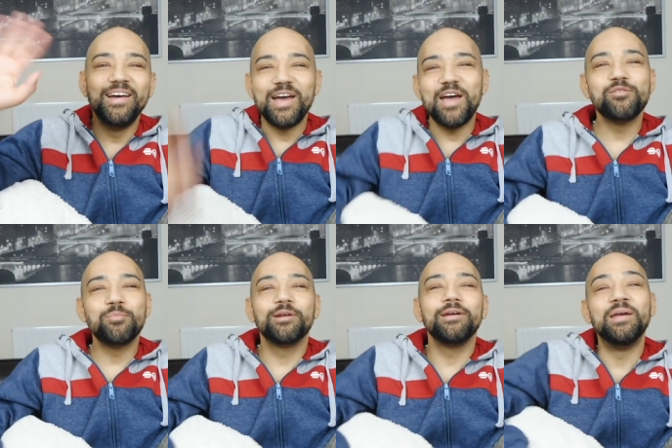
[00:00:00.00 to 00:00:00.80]

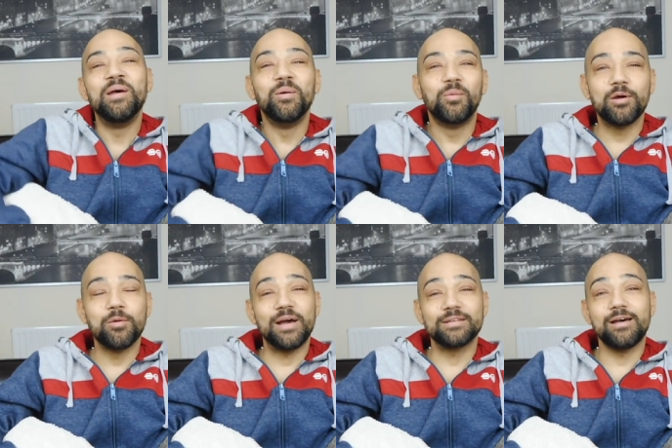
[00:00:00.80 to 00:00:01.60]
Everybody,
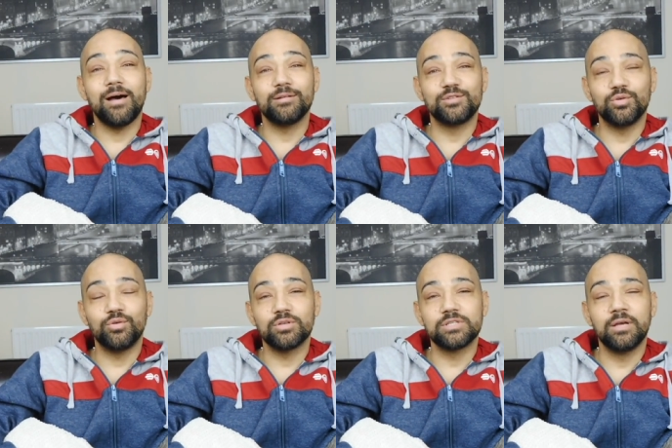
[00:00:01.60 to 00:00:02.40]
welcome back to Heart
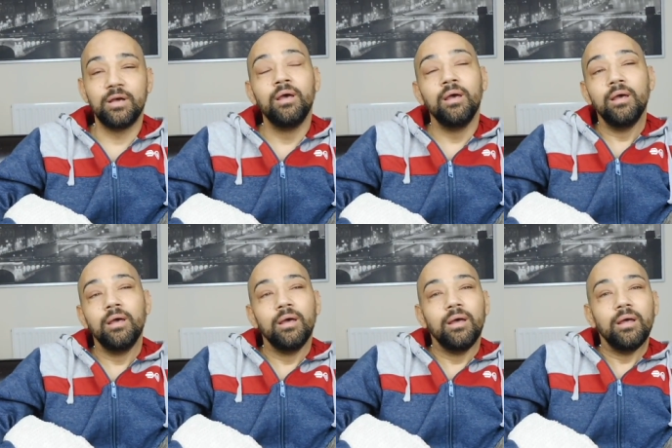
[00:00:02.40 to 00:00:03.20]
Talks.
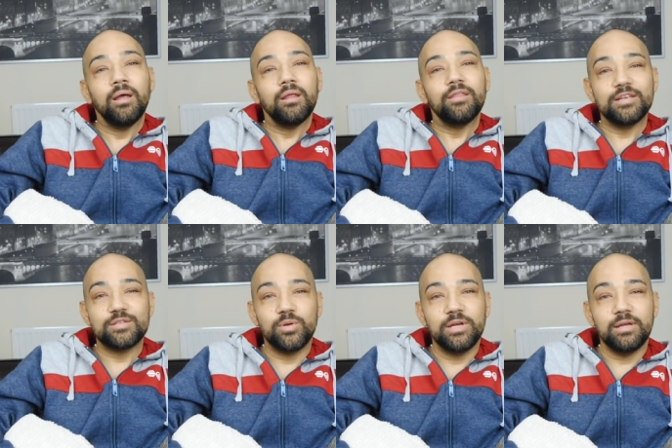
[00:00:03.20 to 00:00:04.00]

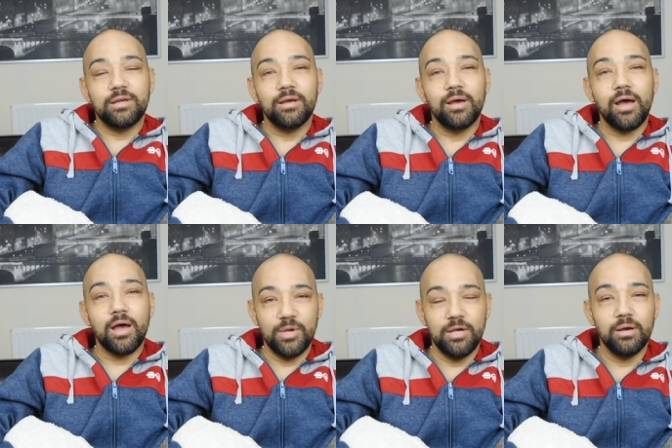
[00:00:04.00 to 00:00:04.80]
This week
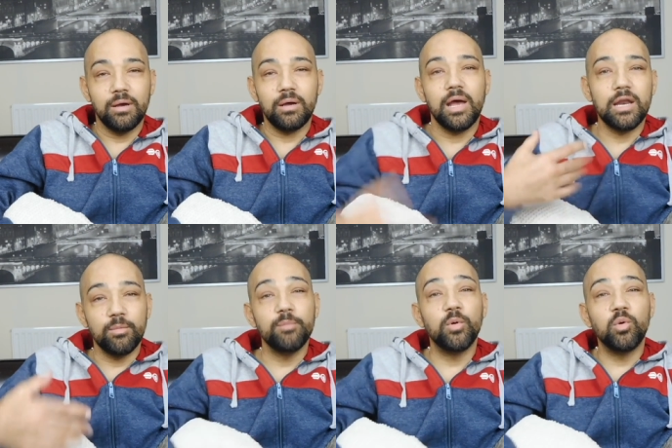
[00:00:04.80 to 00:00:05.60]
I'm here and I'm
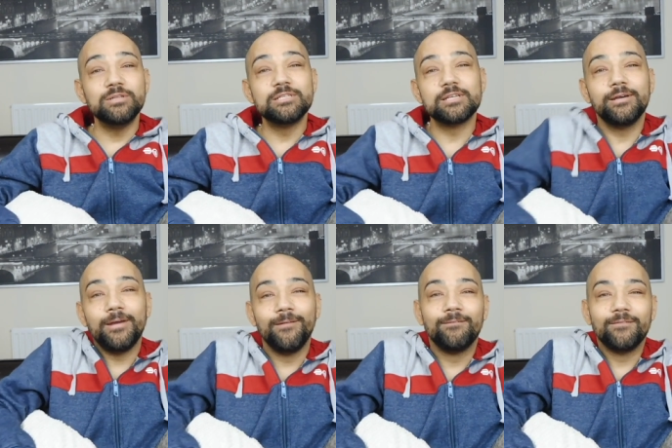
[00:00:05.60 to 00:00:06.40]
in my onesie.
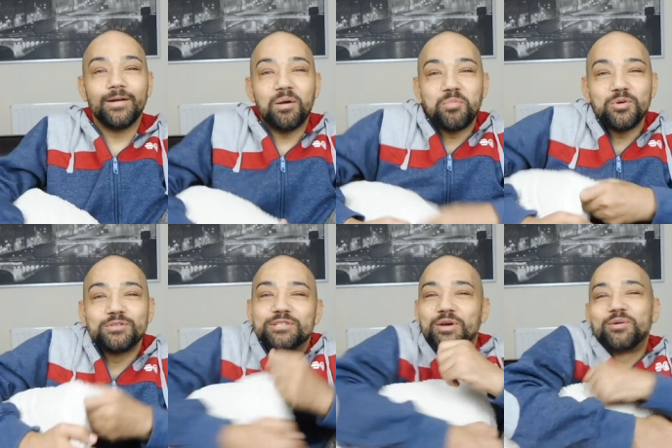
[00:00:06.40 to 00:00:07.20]
I'm all
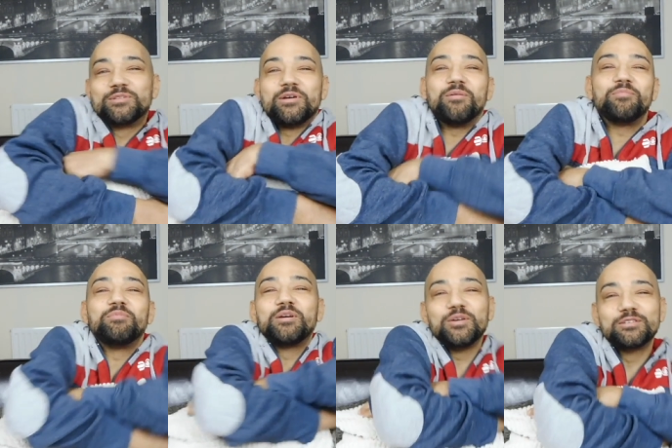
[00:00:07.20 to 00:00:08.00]
snuggled up with
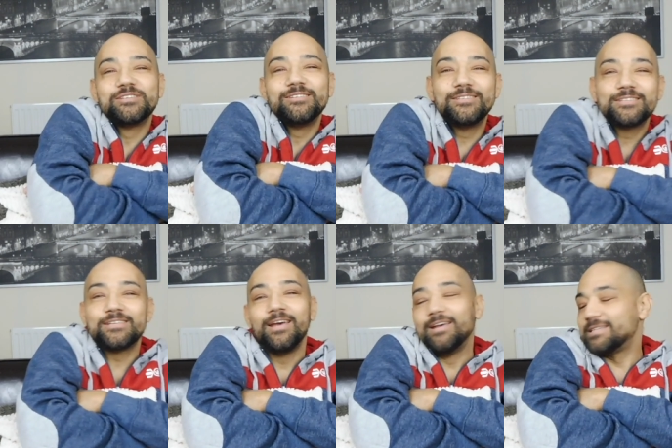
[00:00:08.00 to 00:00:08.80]
my cushions,
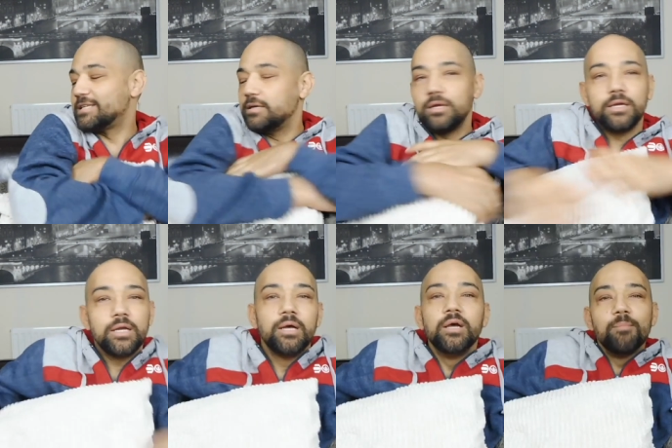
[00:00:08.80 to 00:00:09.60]
sitting in
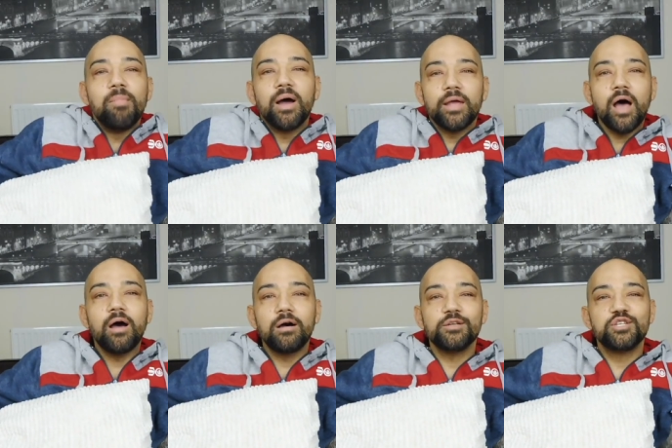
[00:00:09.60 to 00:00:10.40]
my
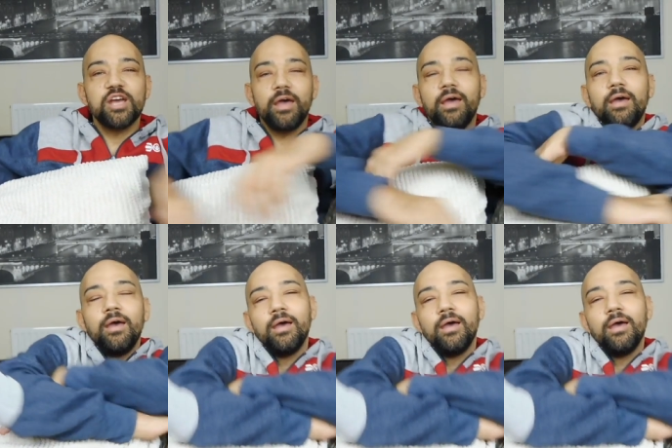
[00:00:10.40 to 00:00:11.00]
heart chair.